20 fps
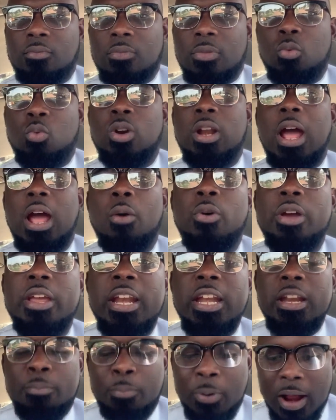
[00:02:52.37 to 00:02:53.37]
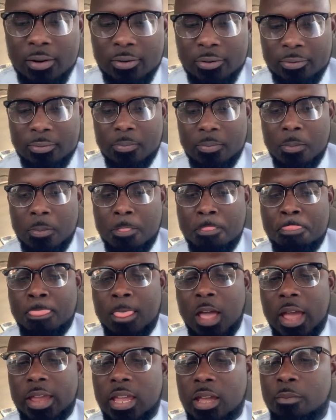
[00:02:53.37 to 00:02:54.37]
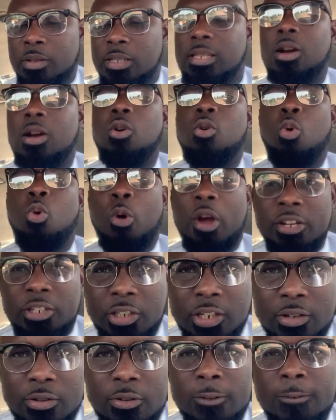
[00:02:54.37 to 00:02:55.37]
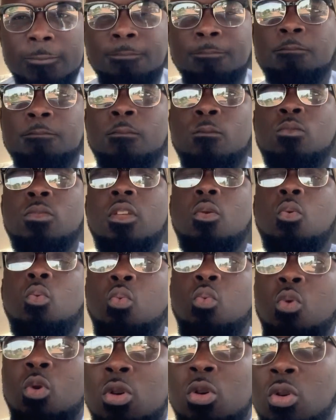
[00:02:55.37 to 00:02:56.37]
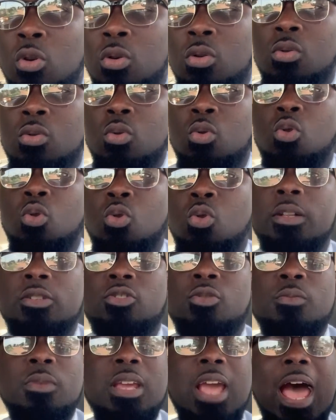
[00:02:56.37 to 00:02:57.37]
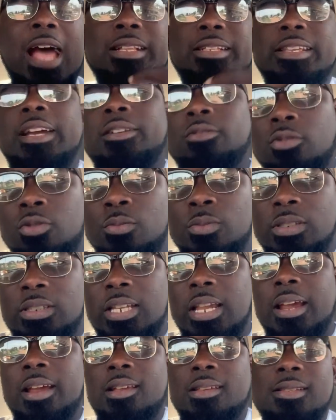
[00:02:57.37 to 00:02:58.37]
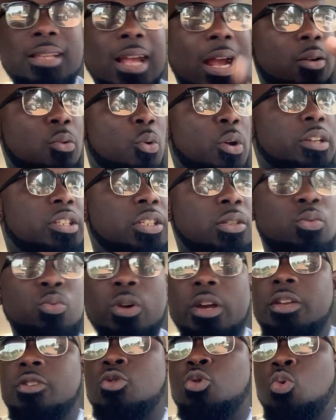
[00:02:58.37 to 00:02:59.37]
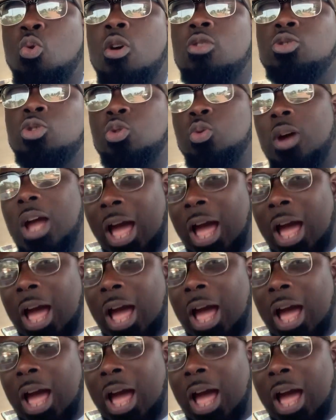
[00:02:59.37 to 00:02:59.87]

wona we nipa no aye bisa question no wo no ubetumi ade to me say that question where you want to